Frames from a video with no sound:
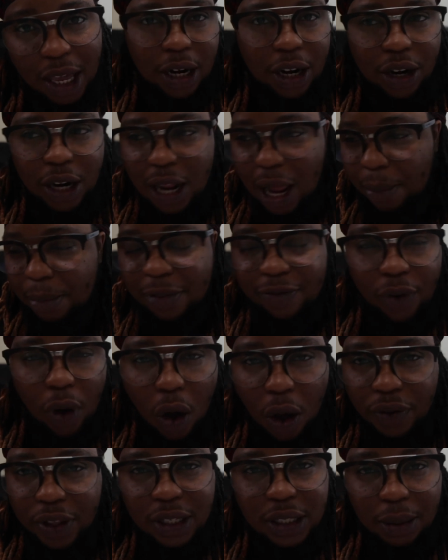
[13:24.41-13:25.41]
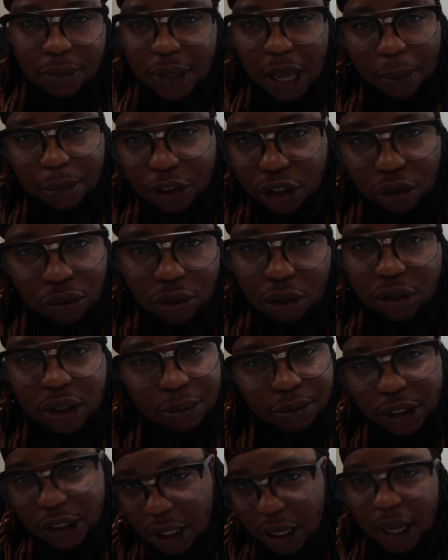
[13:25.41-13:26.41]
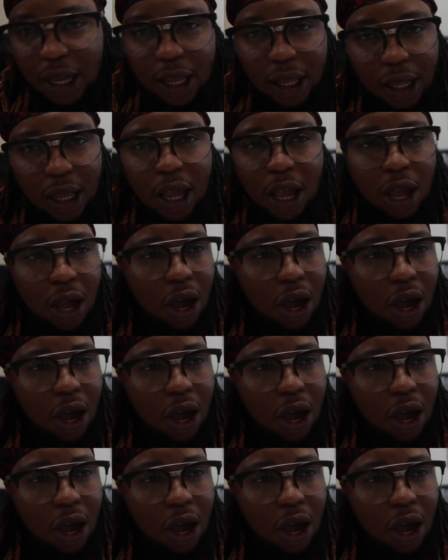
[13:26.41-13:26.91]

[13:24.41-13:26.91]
Clearly I'm involved in some type of shooting or some shit.